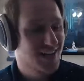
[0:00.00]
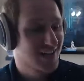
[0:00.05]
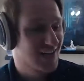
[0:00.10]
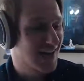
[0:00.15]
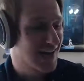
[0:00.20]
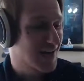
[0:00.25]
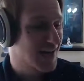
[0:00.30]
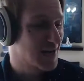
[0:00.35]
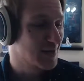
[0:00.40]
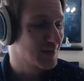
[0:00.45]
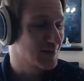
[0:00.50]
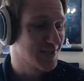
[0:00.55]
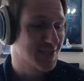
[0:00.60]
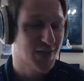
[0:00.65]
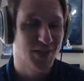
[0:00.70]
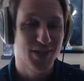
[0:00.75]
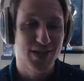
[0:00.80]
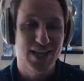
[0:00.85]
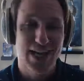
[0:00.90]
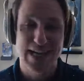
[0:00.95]
So
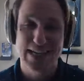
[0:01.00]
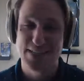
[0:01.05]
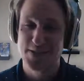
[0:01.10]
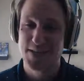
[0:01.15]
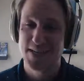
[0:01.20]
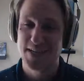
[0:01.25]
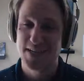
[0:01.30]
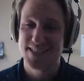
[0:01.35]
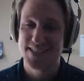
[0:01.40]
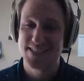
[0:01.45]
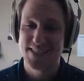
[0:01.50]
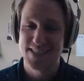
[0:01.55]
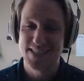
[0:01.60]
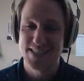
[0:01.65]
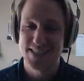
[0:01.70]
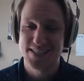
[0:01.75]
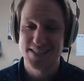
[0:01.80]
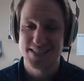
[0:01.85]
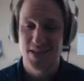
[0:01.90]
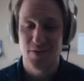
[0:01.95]
you guys will get to see
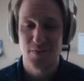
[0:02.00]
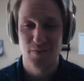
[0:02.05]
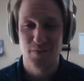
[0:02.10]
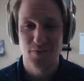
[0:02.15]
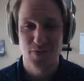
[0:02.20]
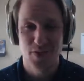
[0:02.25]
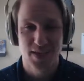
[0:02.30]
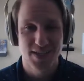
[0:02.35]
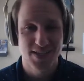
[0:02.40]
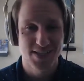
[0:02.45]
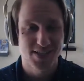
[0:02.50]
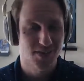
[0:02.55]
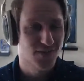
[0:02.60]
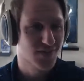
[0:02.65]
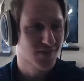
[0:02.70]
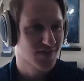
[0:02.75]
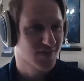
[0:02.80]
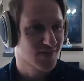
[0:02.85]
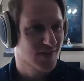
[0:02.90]
some footage of